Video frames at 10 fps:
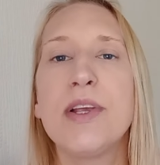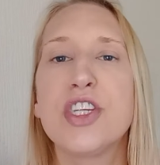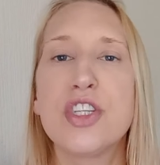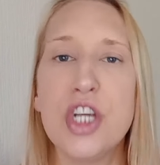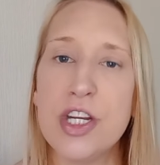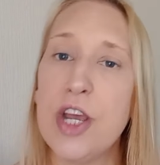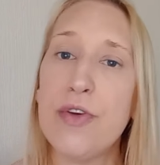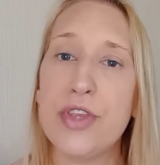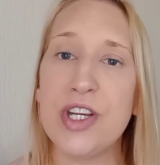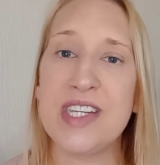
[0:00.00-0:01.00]
Studio
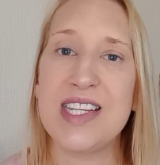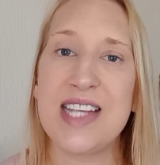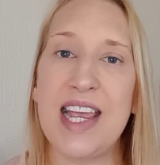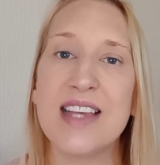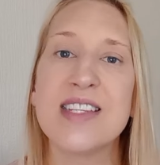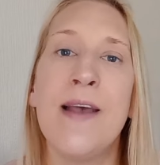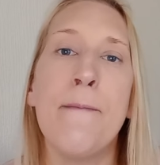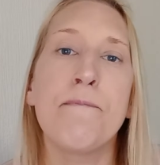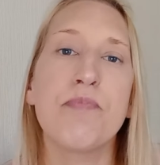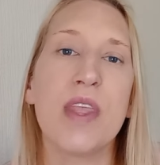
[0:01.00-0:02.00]
36,
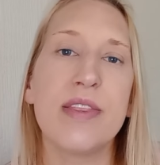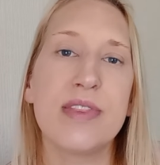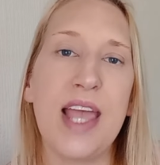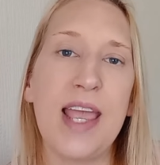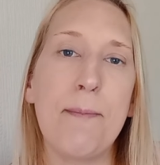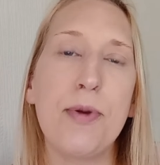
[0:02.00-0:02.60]
they